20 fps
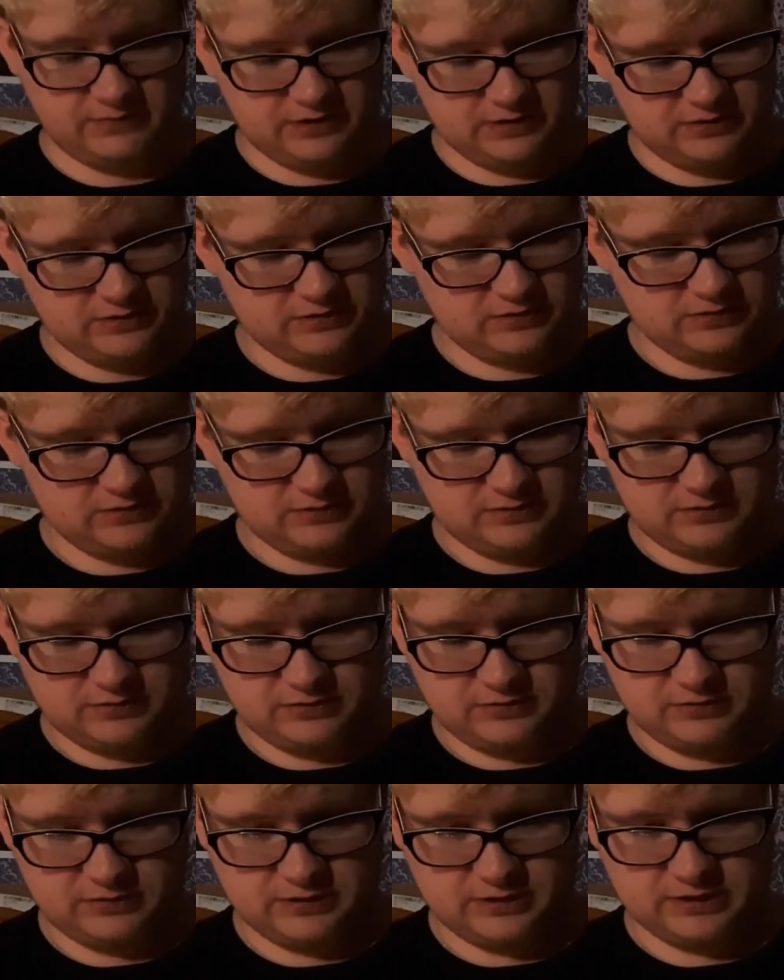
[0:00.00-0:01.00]

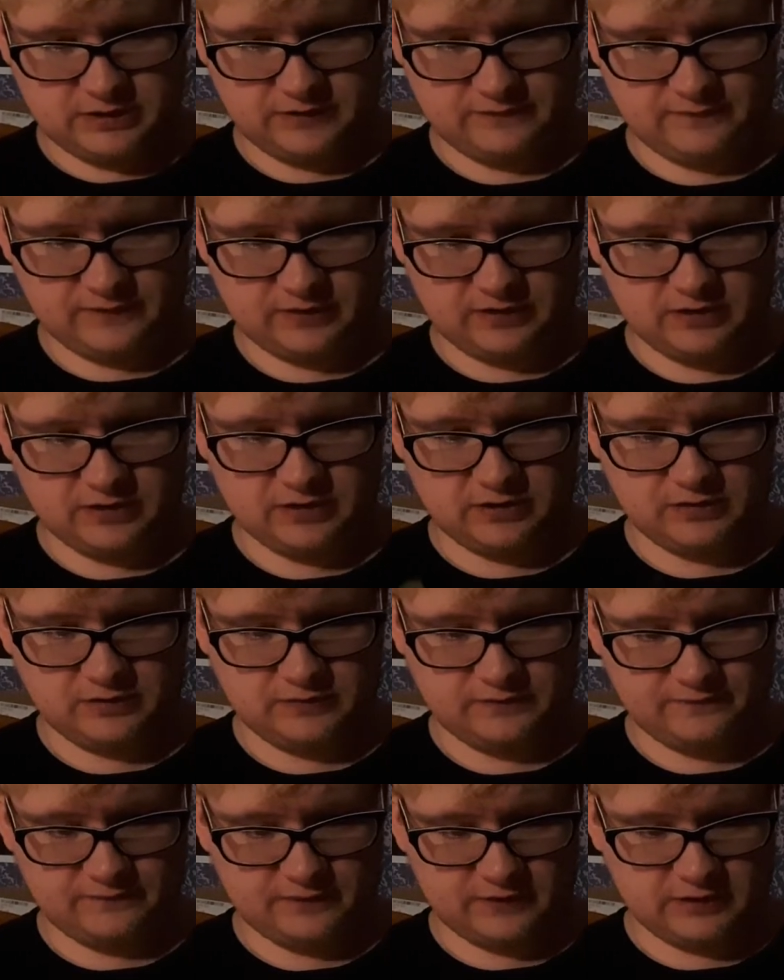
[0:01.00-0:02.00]
Let's see if I can
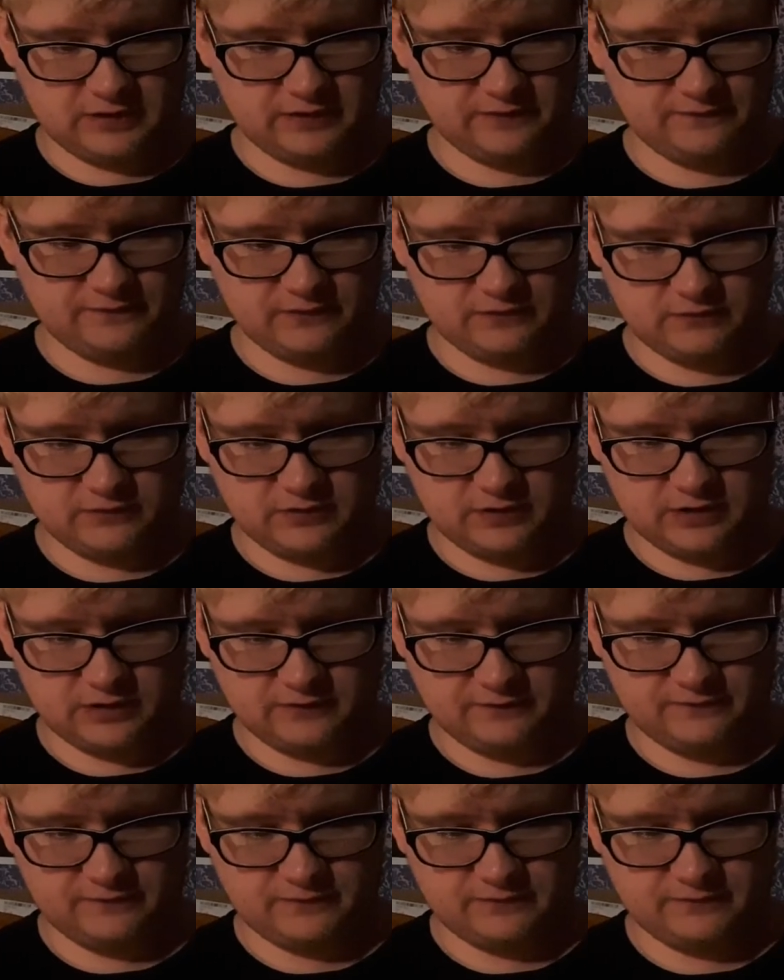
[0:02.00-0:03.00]
find that photograph.